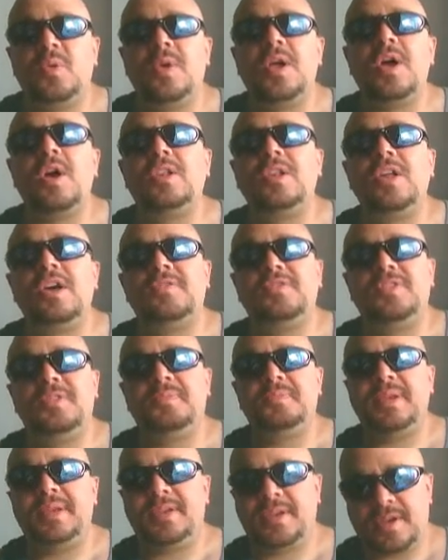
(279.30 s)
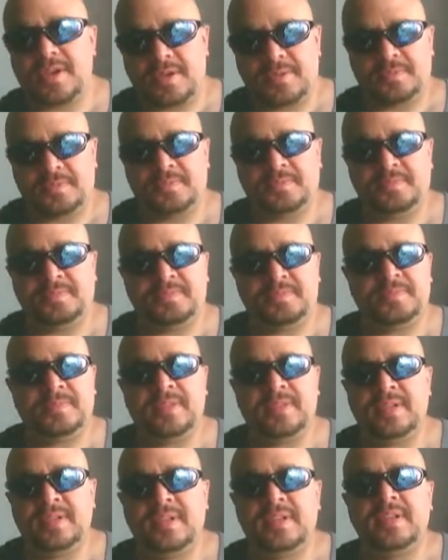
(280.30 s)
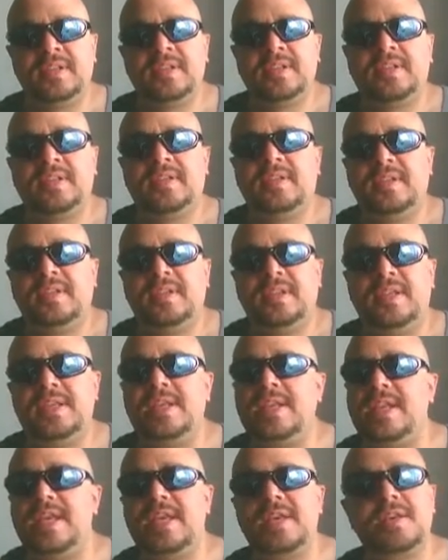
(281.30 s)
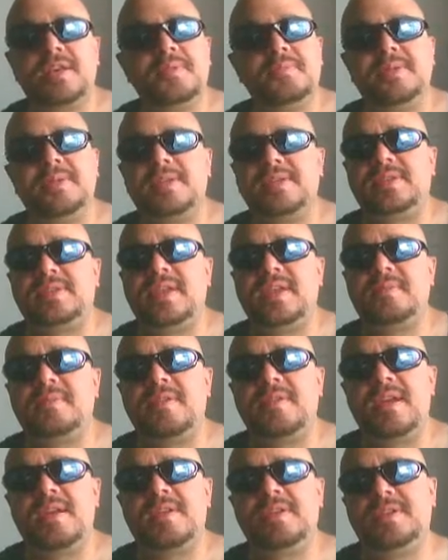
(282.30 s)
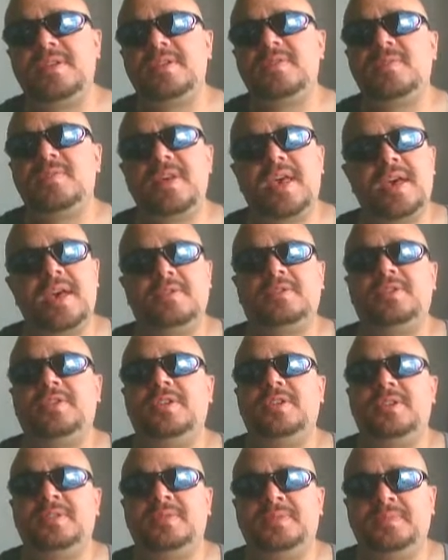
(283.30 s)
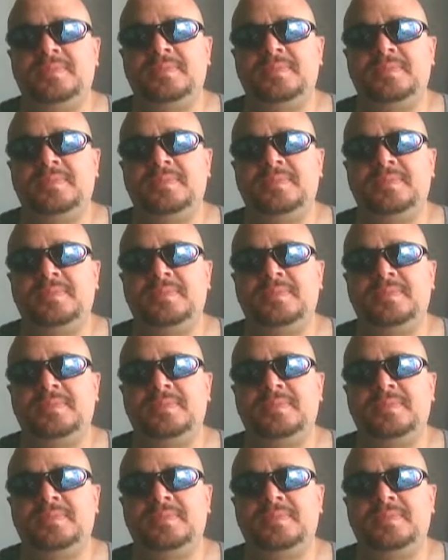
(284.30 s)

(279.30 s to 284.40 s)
We all loved you, Bingo. It ain't gonna be the same around here without you.